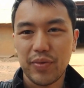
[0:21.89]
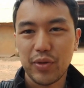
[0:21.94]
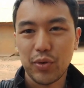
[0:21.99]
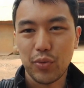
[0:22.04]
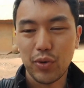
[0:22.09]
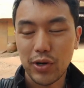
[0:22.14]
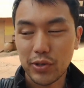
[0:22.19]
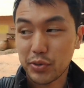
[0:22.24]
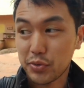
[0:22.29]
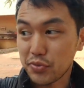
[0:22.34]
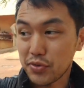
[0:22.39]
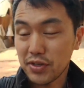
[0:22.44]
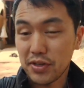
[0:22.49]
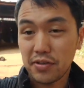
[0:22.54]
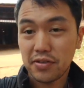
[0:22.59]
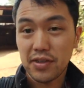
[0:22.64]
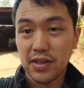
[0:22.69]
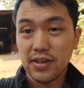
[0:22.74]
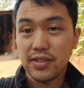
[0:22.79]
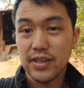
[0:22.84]
The walls were really
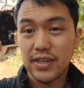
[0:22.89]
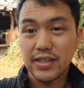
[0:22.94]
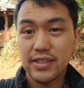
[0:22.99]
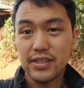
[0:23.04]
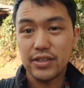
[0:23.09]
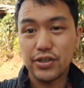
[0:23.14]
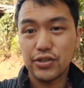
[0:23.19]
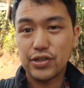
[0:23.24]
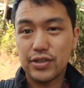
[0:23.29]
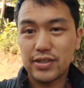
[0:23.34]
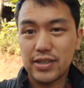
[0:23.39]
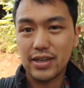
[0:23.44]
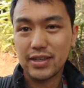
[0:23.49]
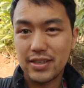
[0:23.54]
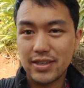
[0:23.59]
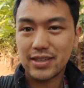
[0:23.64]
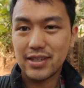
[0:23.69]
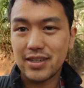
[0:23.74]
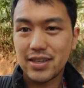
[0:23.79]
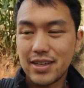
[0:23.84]
thin. The insulation sucked.